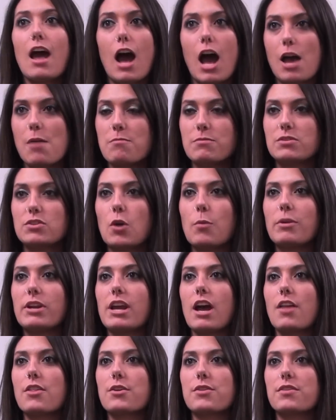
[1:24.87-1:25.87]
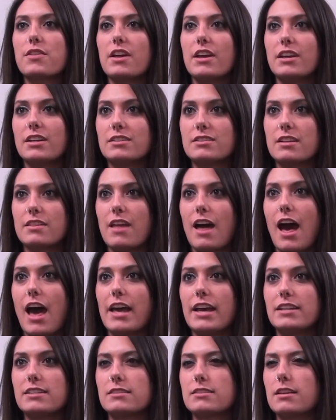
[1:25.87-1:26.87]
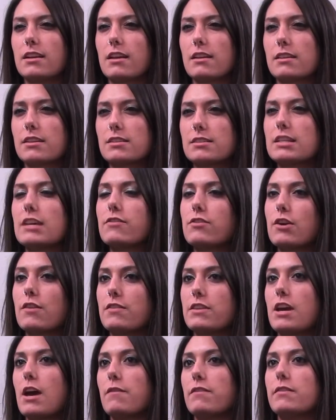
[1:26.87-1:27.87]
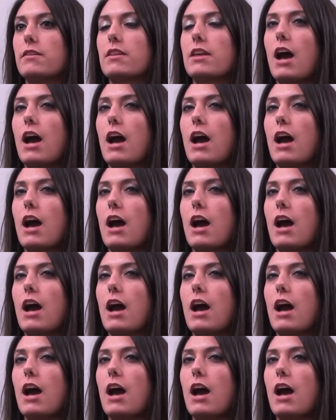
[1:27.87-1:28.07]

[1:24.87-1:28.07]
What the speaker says: I'm so many other things than that. It's the sliver of I